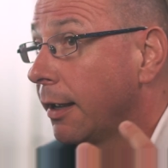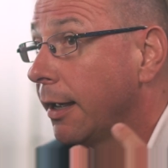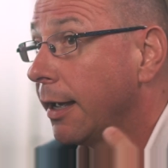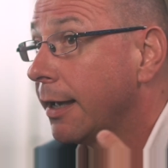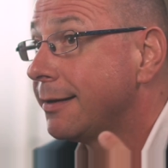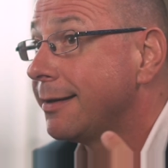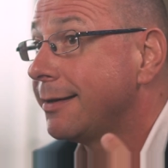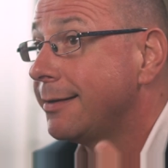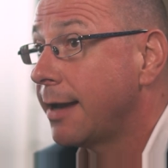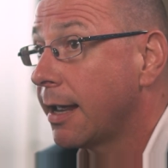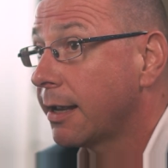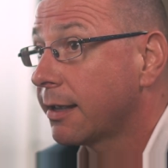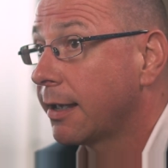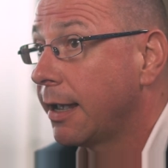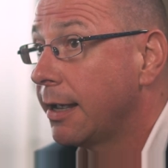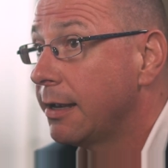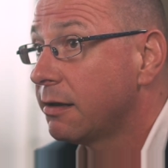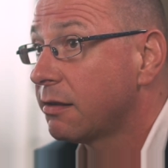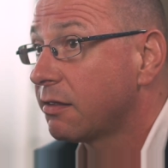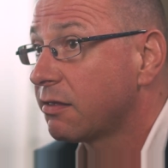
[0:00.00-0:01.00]
head and neck
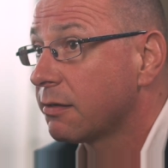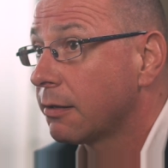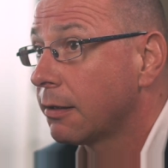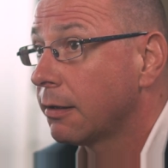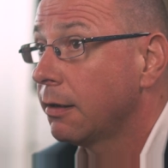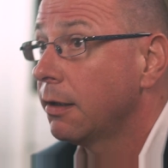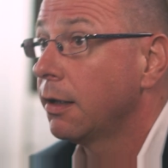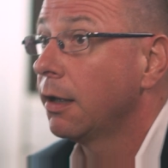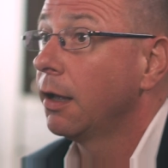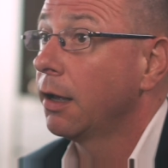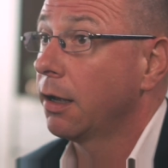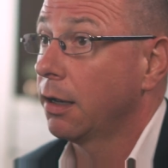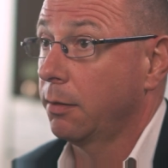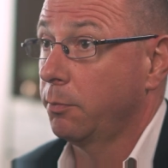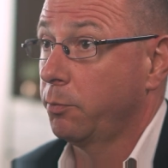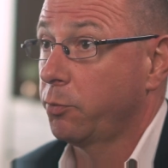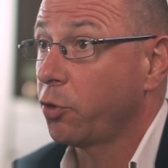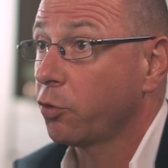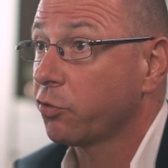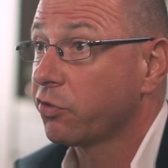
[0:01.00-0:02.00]
cancer,
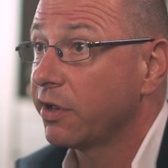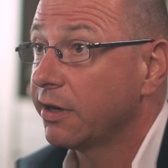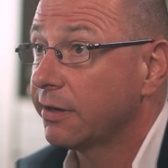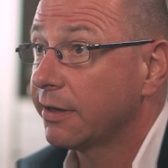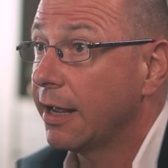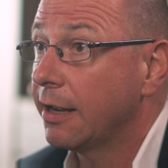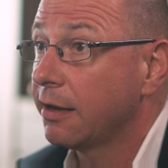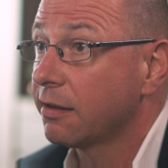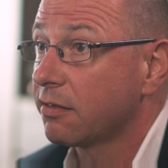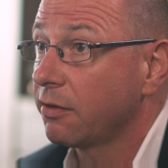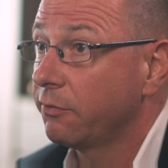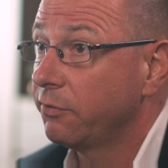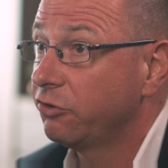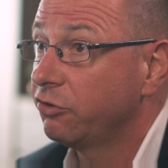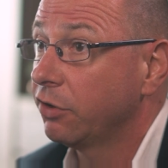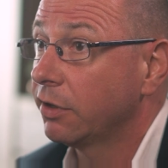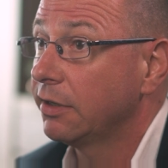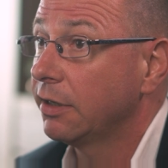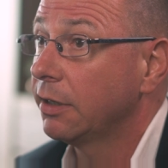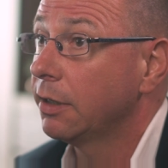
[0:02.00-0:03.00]
prostate cancer,
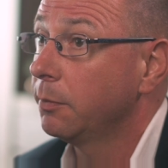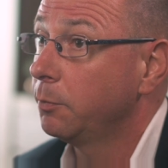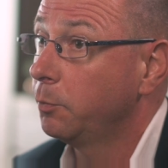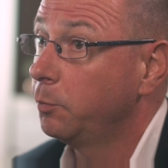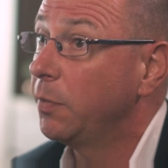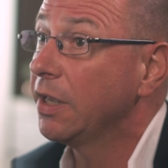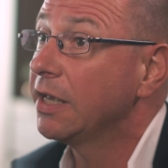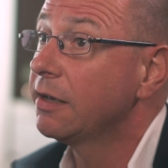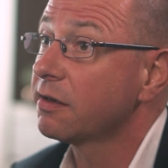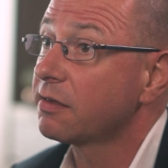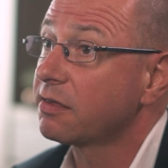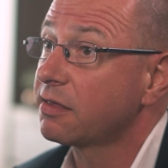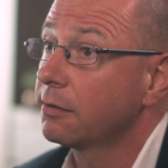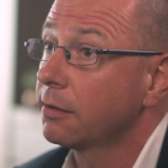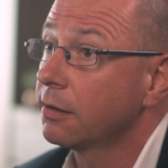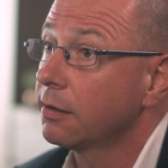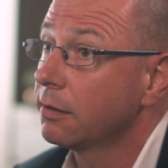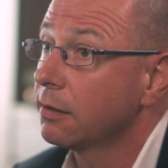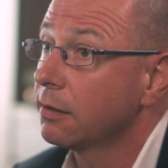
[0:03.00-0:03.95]
which are the biggest